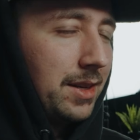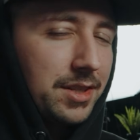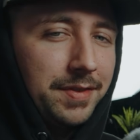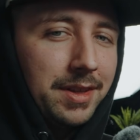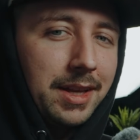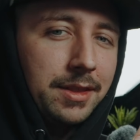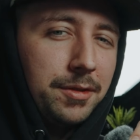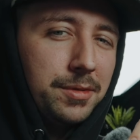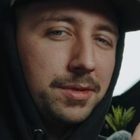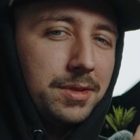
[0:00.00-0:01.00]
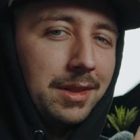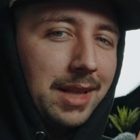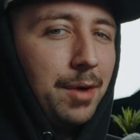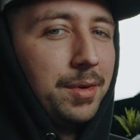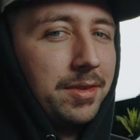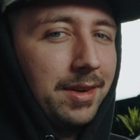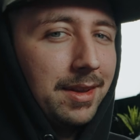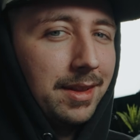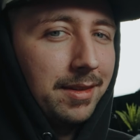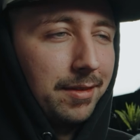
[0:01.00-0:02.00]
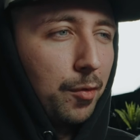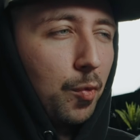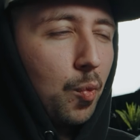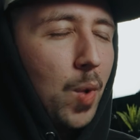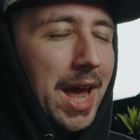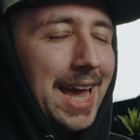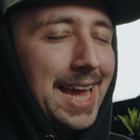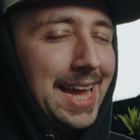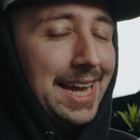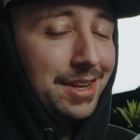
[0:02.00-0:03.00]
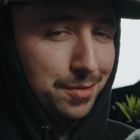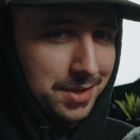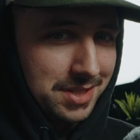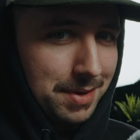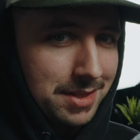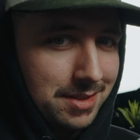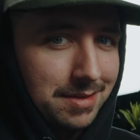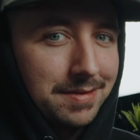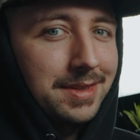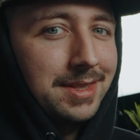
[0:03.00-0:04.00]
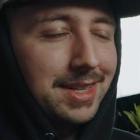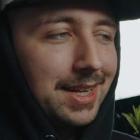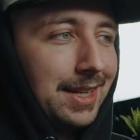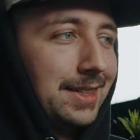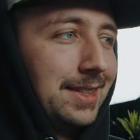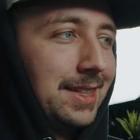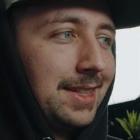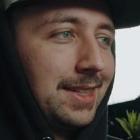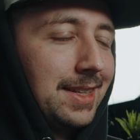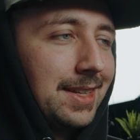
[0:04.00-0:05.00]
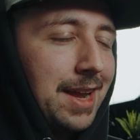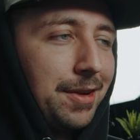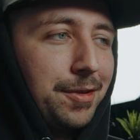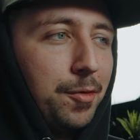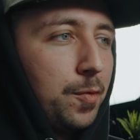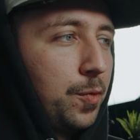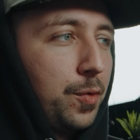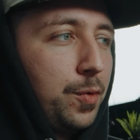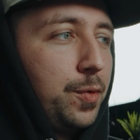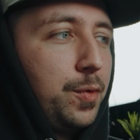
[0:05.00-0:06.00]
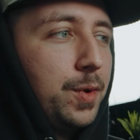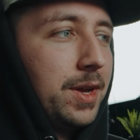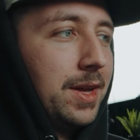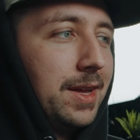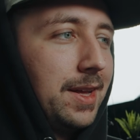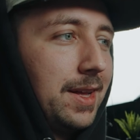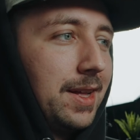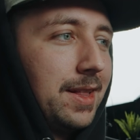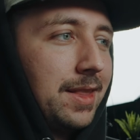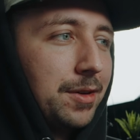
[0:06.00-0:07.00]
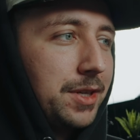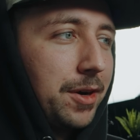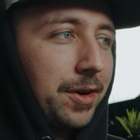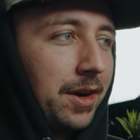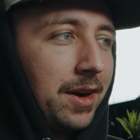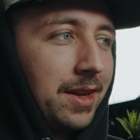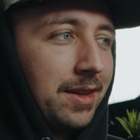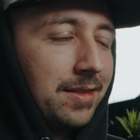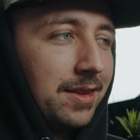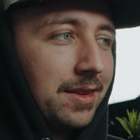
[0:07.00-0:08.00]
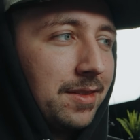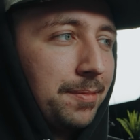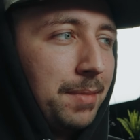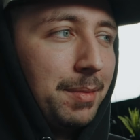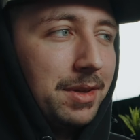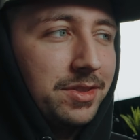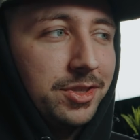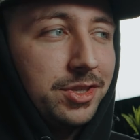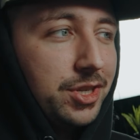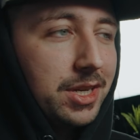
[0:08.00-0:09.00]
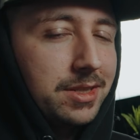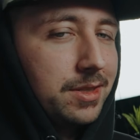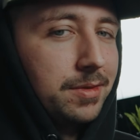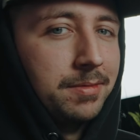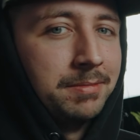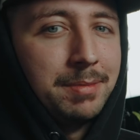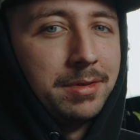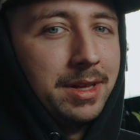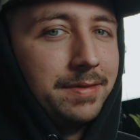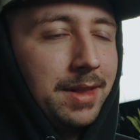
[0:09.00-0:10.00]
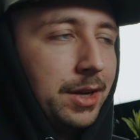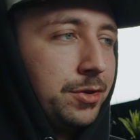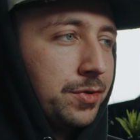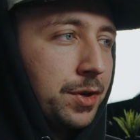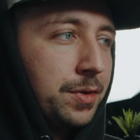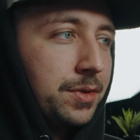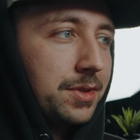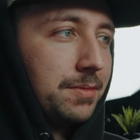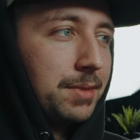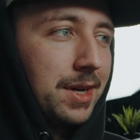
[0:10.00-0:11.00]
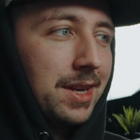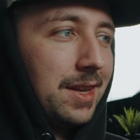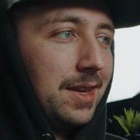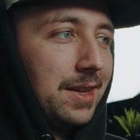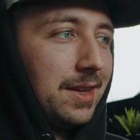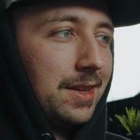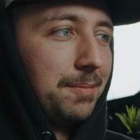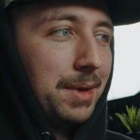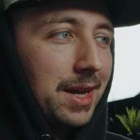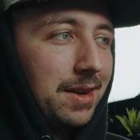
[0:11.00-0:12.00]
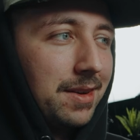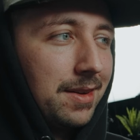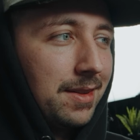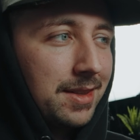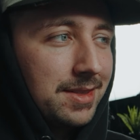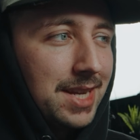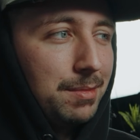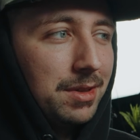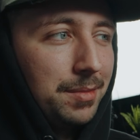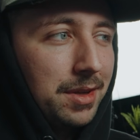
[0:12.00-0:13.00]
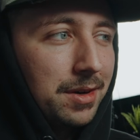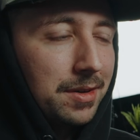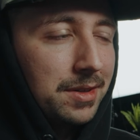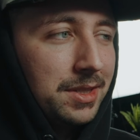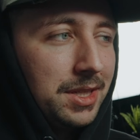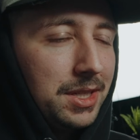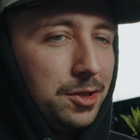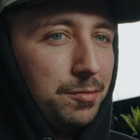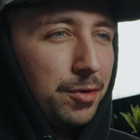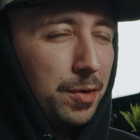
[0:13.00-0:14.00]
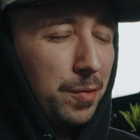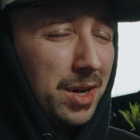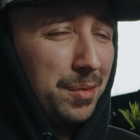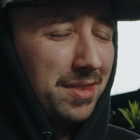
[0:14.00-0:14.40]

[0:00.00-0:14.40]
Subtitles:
I just feel like those Laowa Cine lenses are way too expensive. It's like, I don't know who their target audience is. Maybe it's just people that fly drones, but man, this 10mm T2.1